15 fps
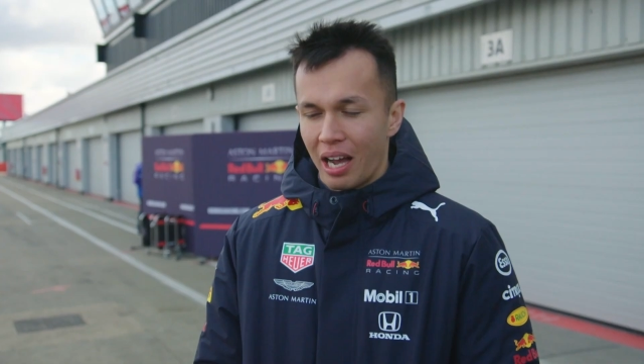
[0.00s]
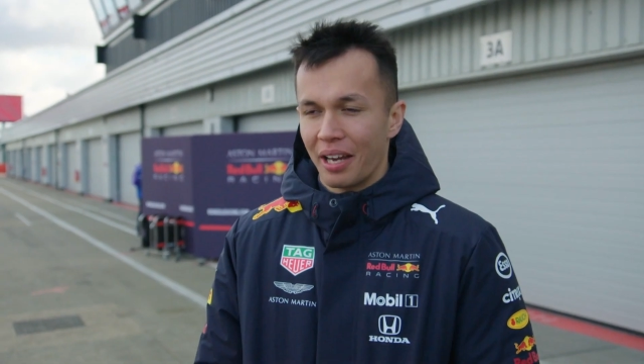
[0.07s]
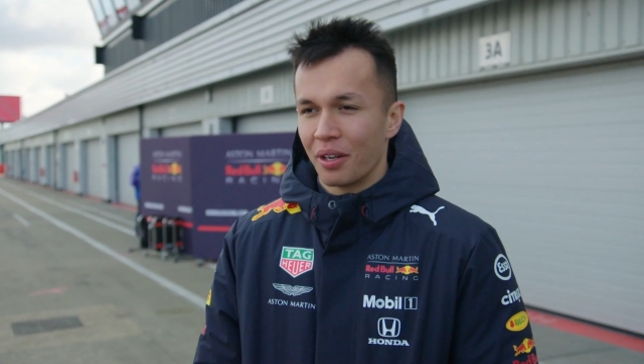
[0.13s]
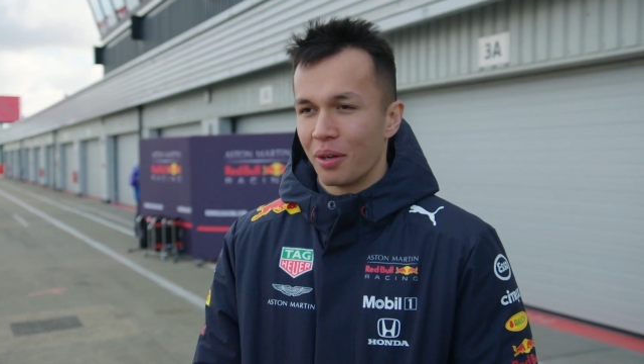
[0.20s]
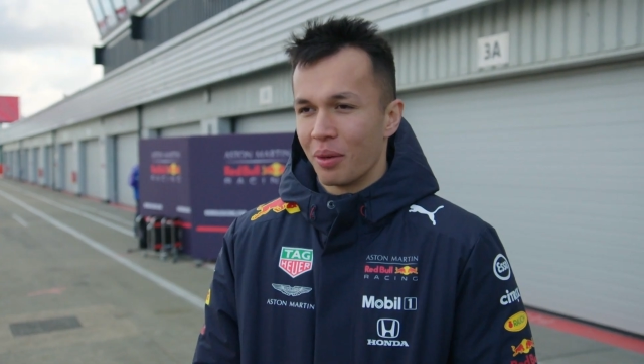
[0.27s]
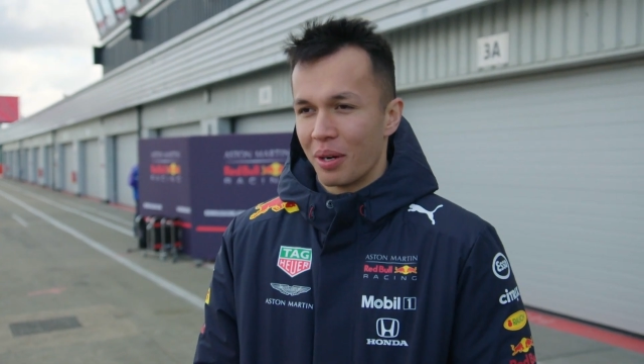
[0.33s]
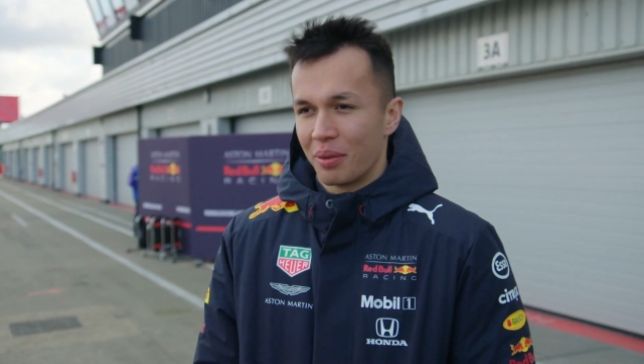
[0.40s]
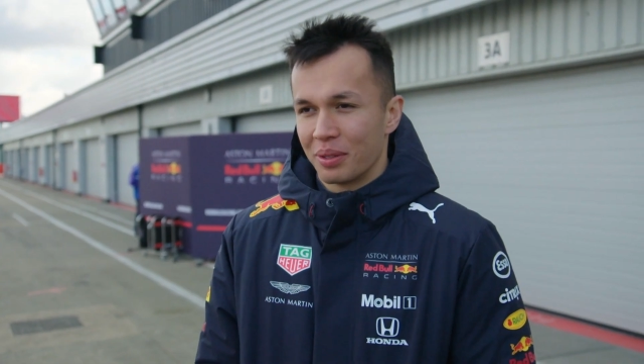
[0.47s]
I
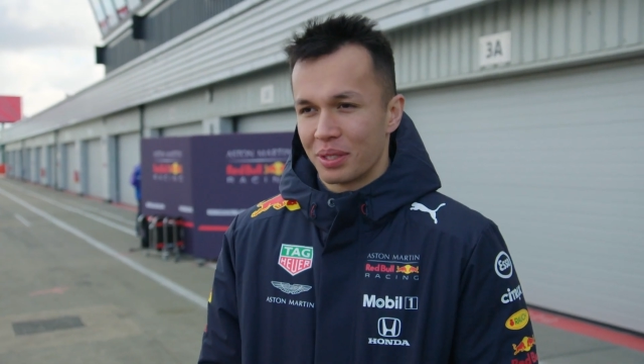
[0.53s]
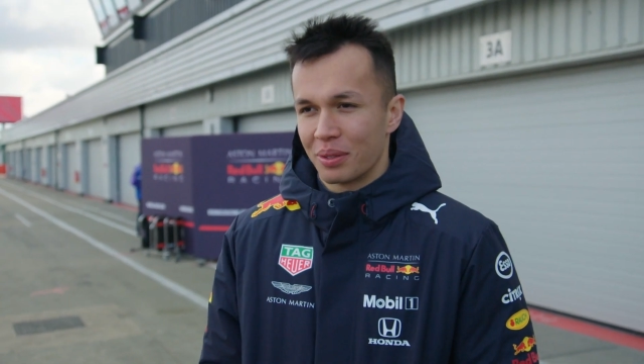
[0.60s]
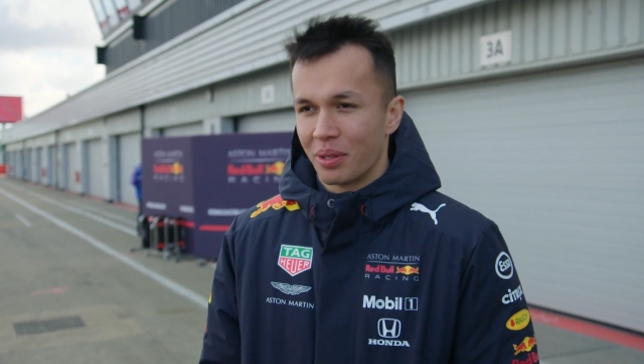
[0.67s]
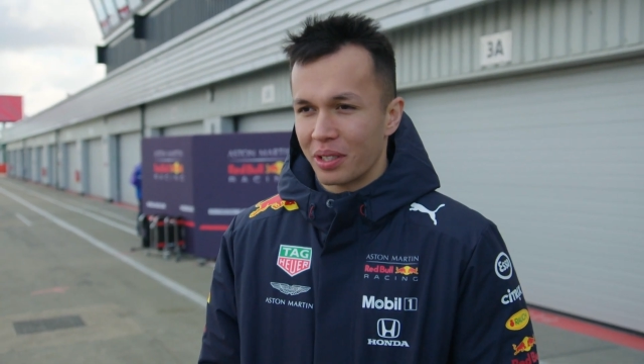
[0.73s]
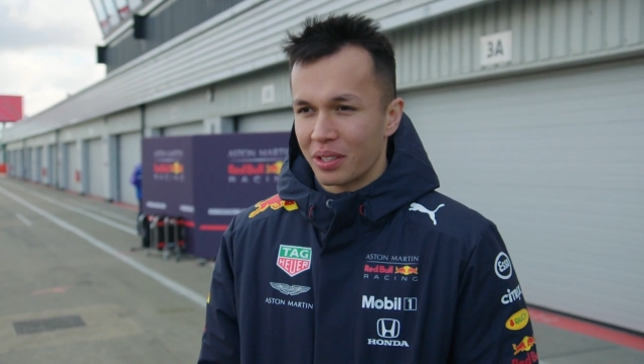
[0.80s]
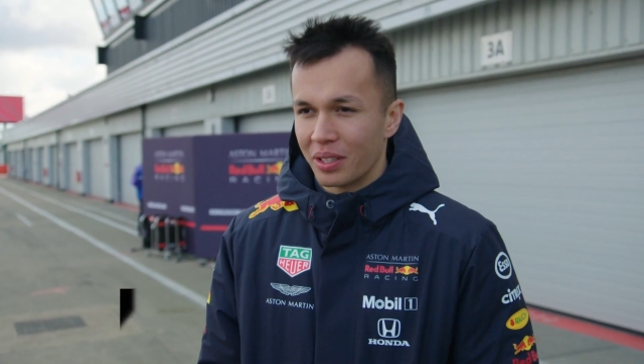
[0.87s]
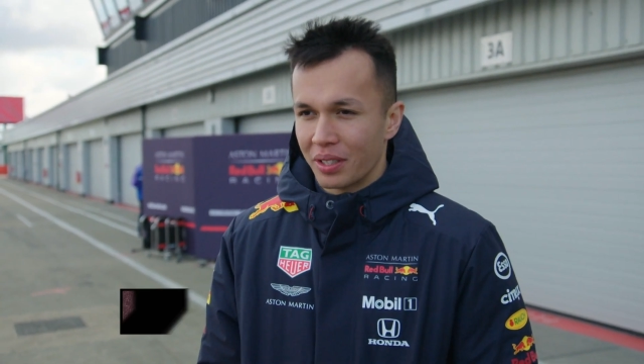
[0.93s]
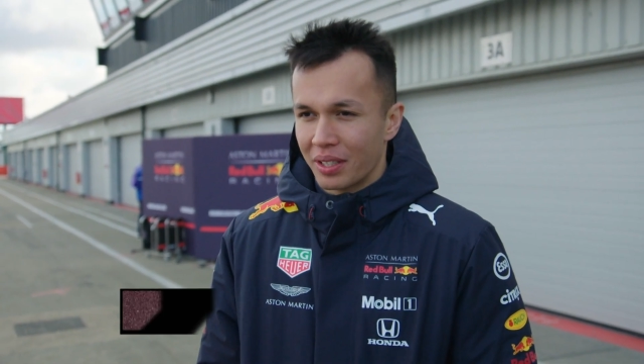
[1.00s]
know what I want to
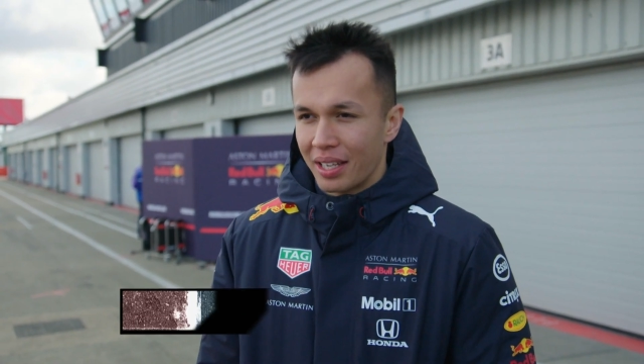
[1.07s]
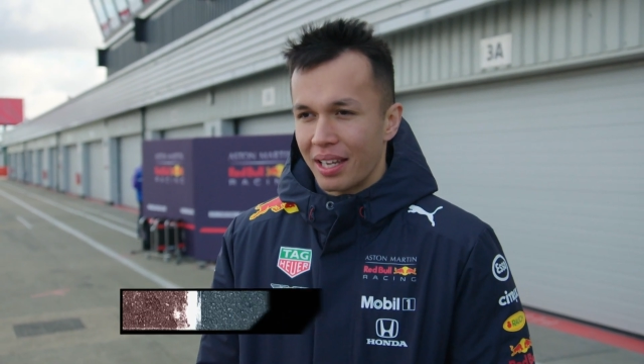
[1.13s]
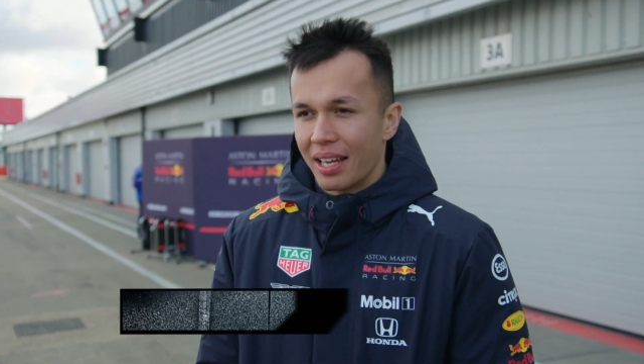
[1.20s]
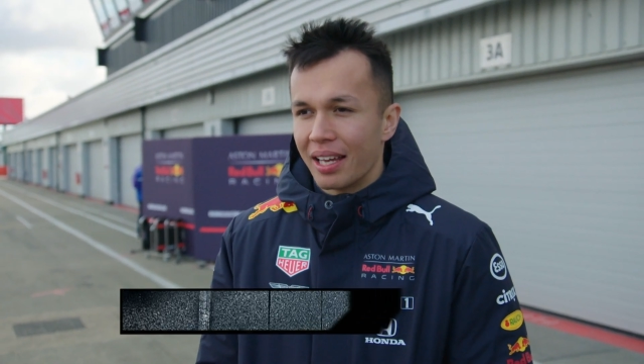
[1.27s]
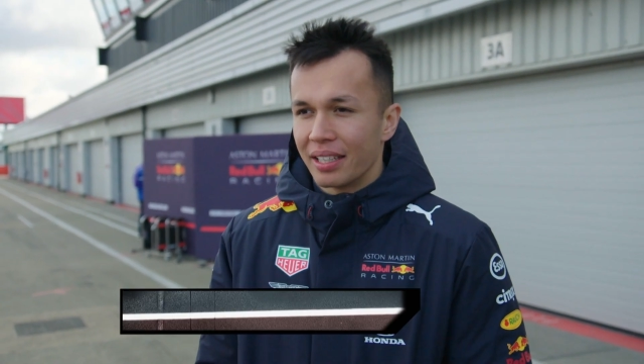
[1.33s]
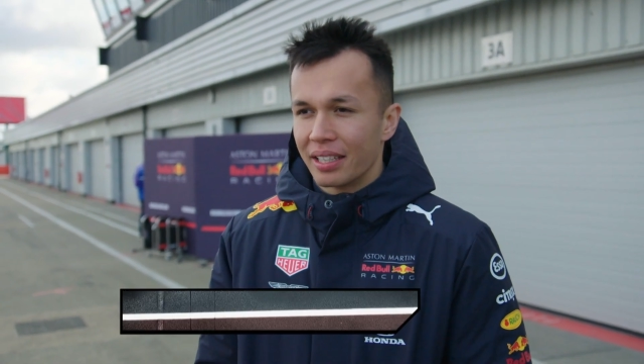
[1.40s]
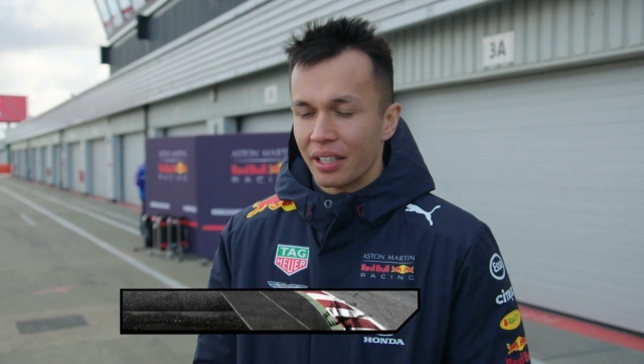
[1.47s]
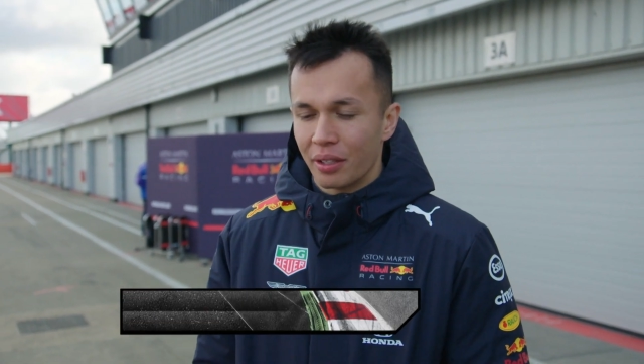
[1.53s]
work on,
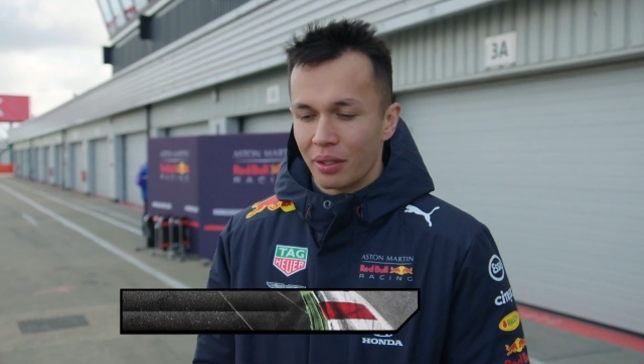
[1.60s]
and I